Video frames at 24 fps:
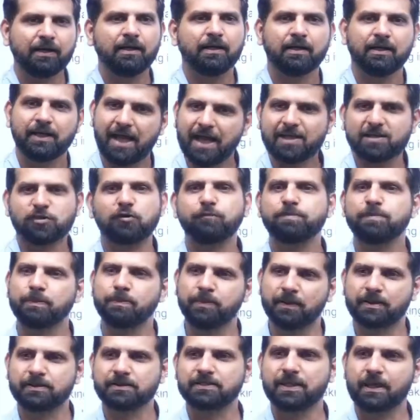Lakhs of
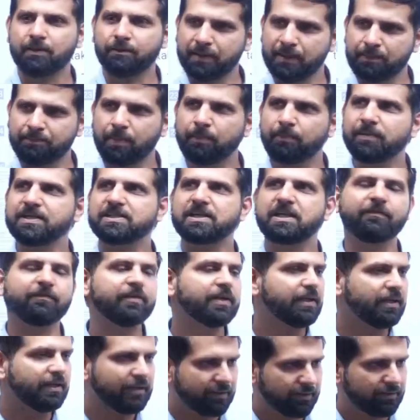papers are being published every
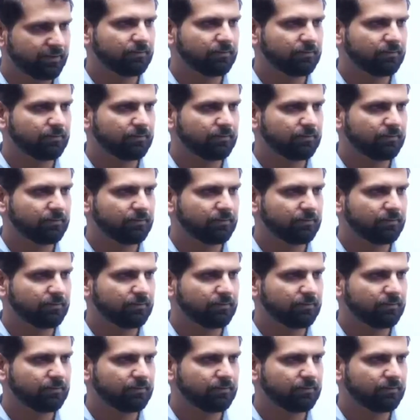year.